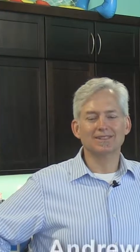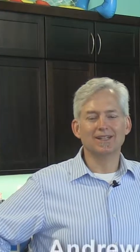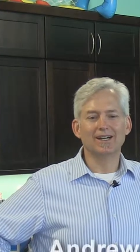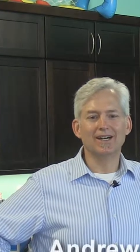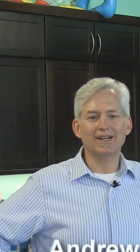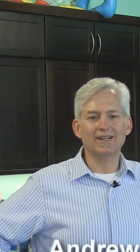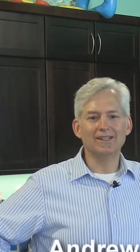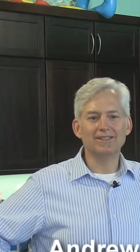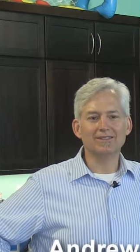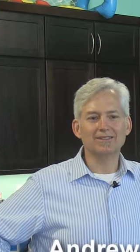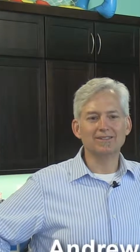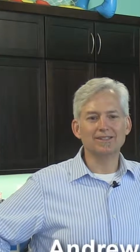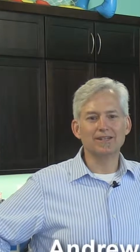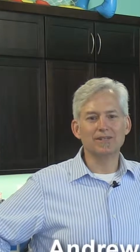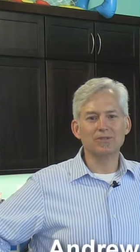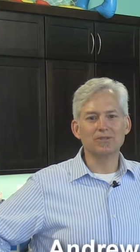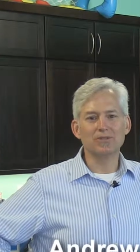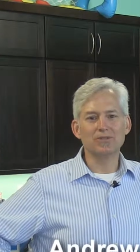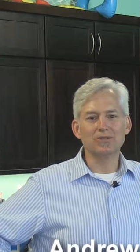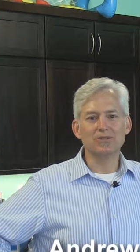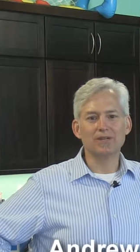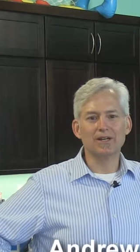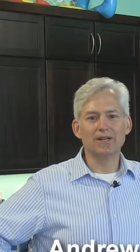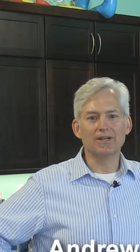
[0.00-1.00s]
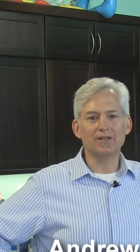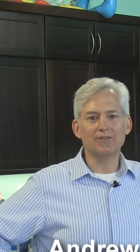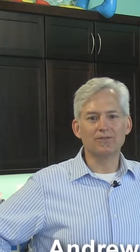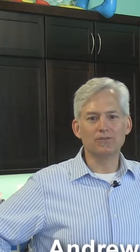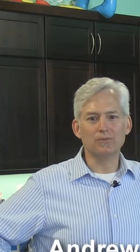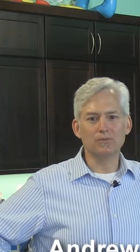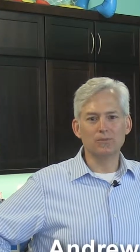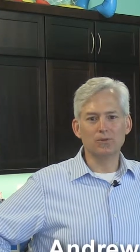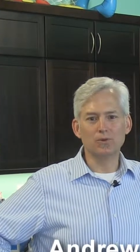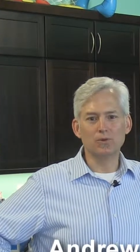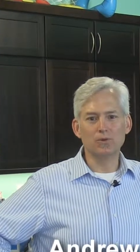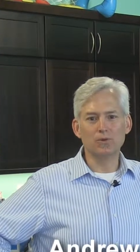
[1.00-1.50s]
Hi, this is Andrew Schneider
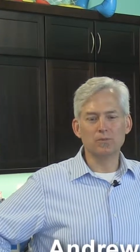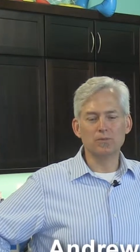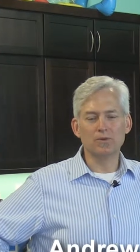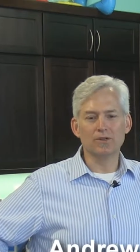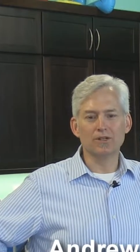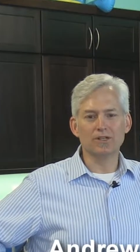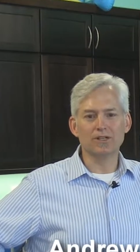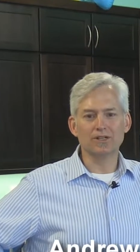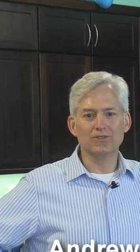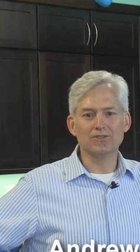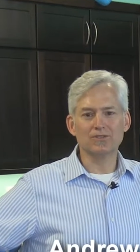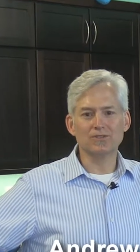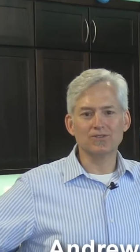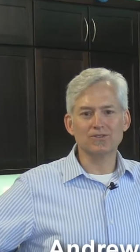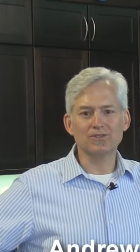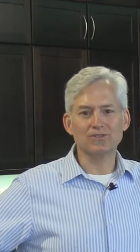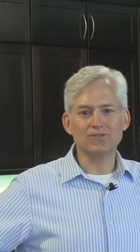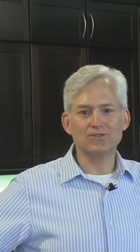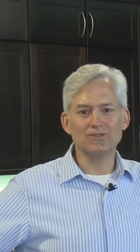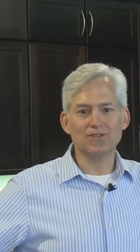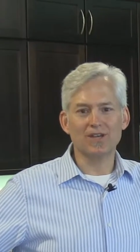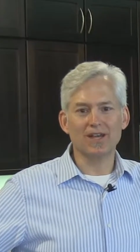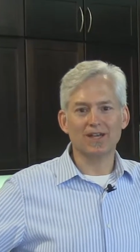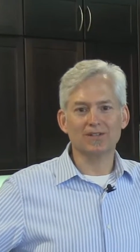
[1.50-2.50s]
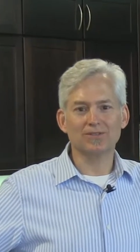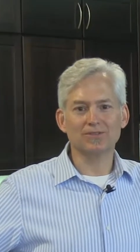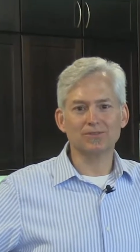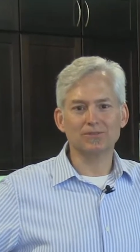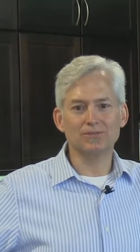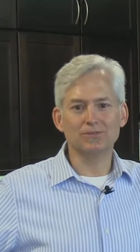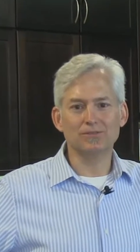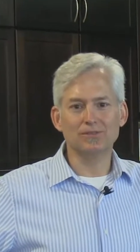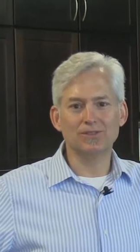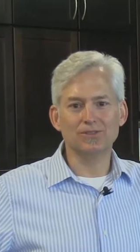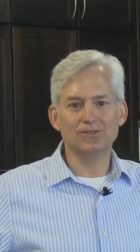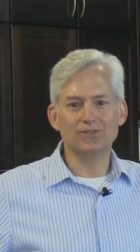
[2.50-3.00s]
from Pool Productions in
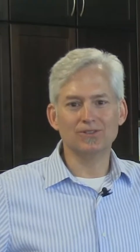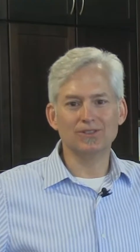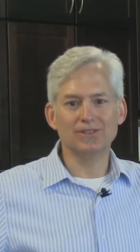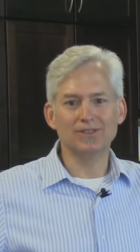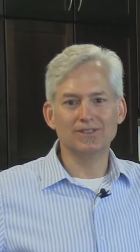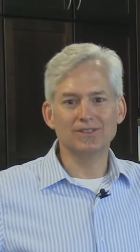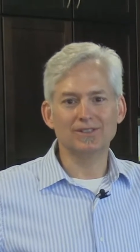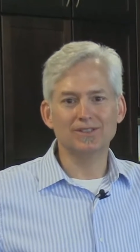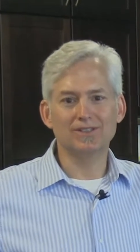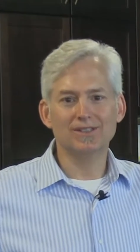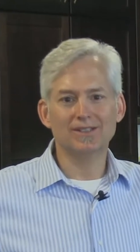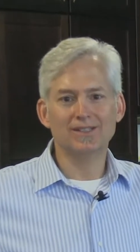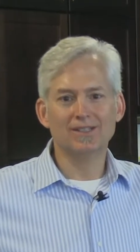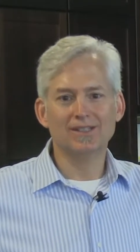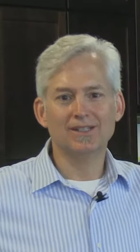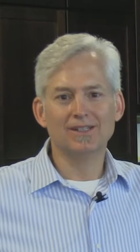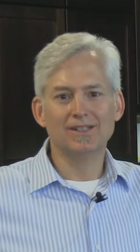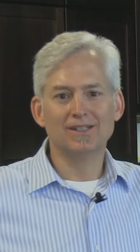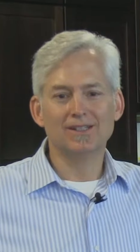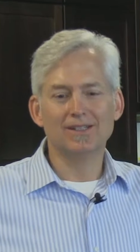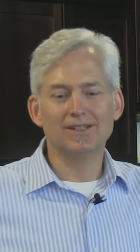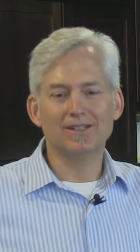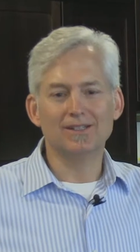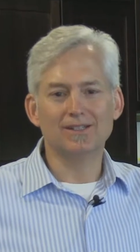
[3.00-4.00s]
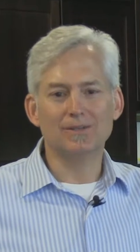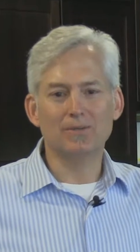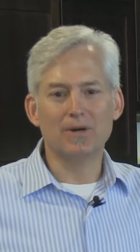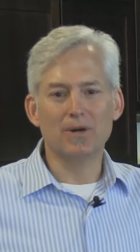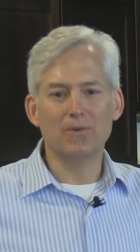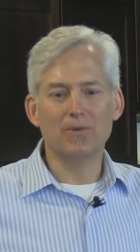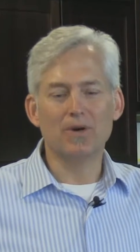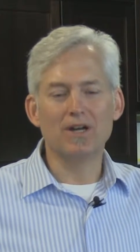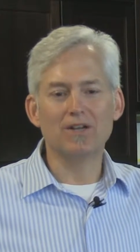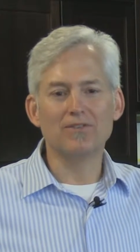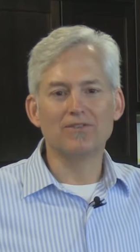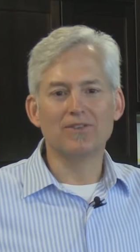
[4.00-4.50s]
Jackson, Michigan. Uh,
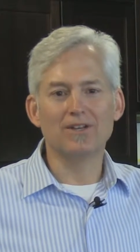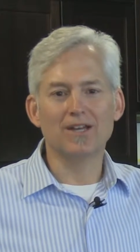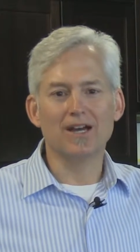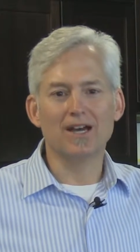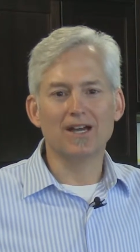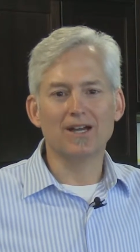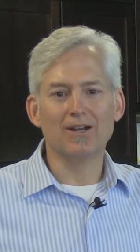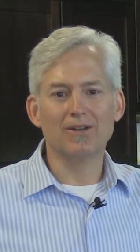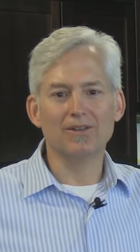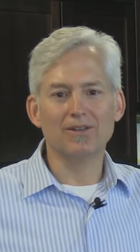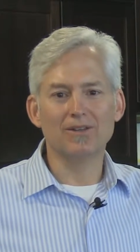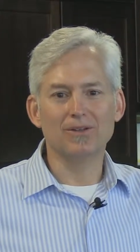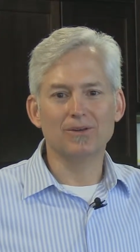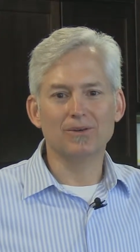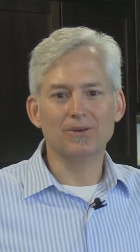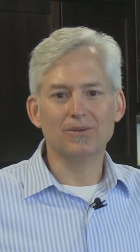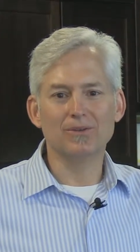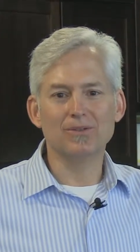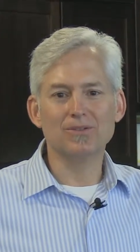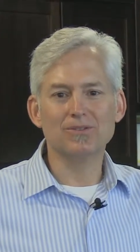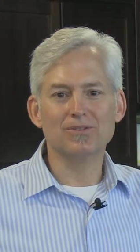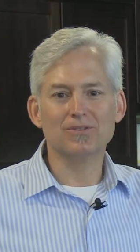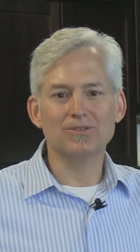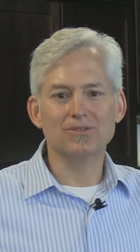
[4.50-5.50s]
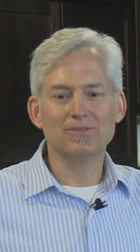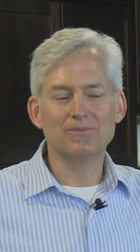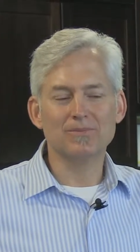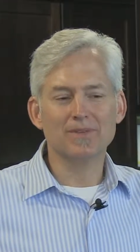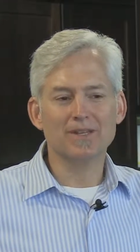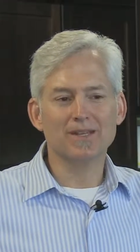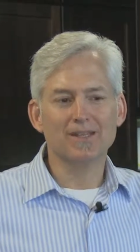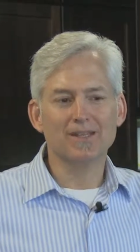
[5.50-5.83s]
my wife and I are the owners,